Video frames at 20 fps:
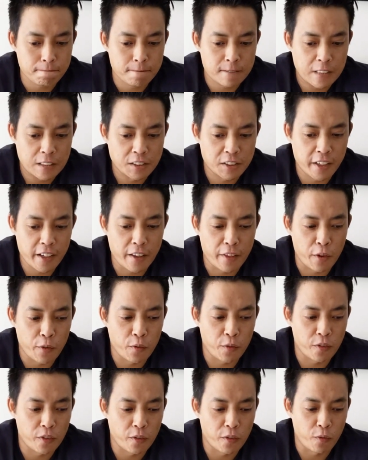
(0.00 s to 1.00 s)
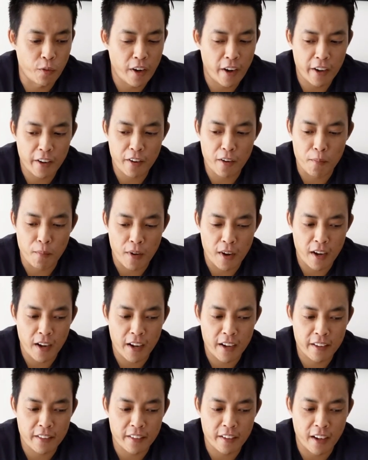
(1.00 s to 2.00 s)
So yeah, where I got
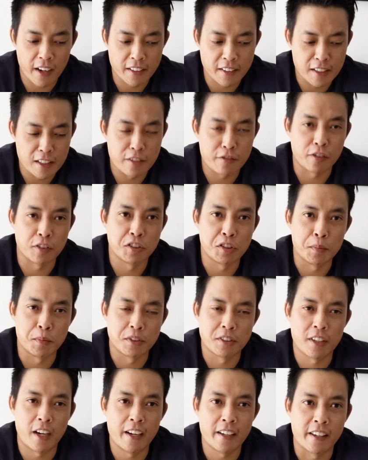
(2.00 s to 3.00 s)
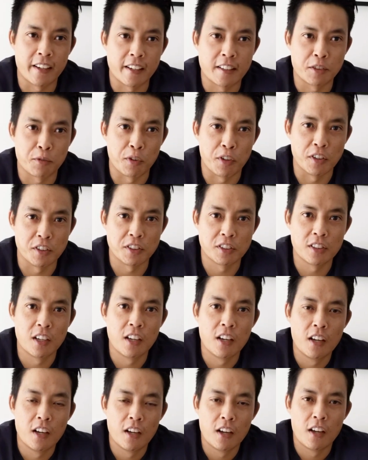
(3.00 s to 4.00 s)
my ideas for Super Sidekicks was
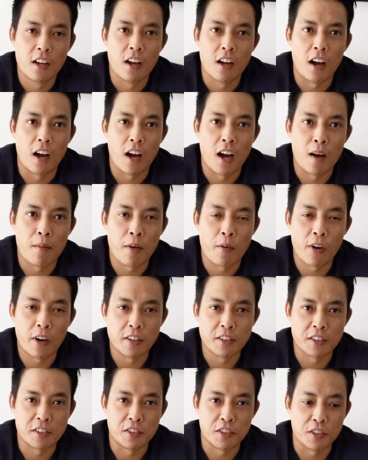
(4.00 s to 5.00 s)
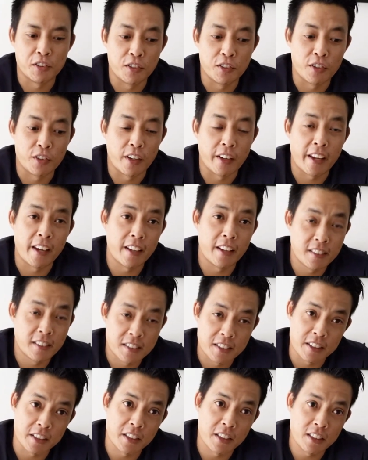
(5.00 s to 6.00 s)
I wanted to do a kids
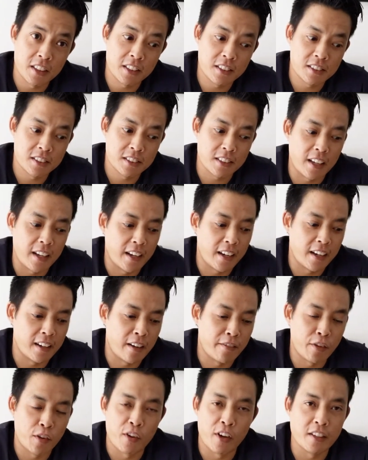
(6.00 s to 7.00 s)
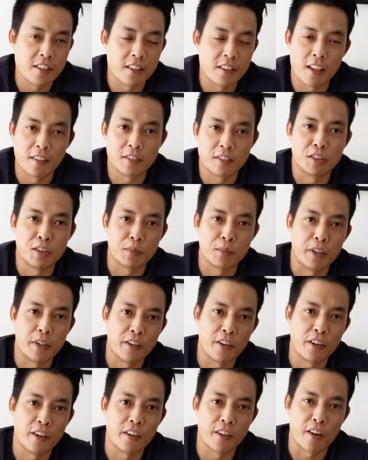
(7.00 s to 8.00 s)
series, and I've always loved
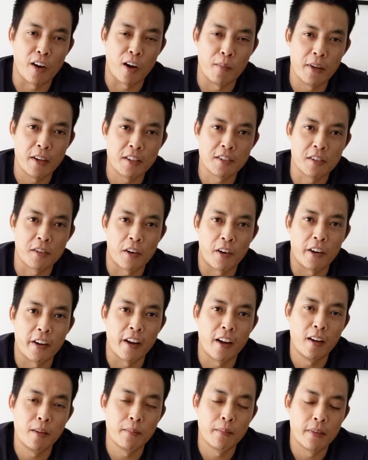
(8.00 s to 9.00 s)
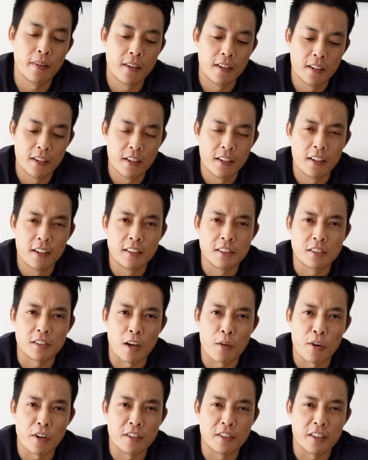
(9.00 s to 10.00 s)
superhero comics growing up, so I
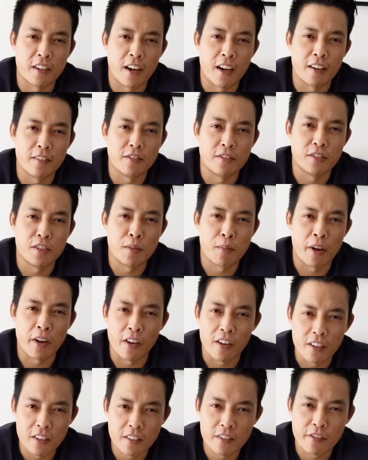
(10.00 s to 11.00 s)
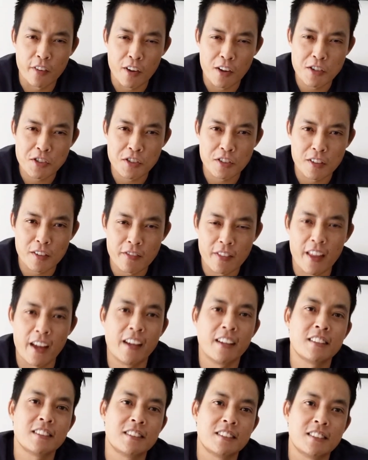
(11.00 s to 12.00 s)
wanted to kind of do my own version of
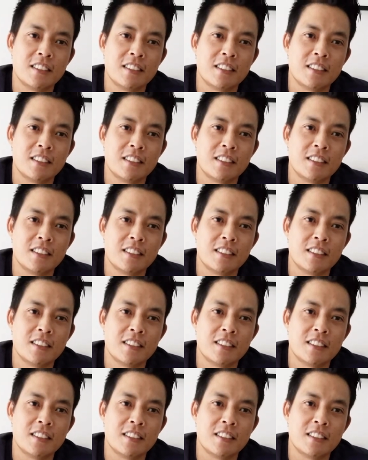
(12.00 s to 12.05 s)
that.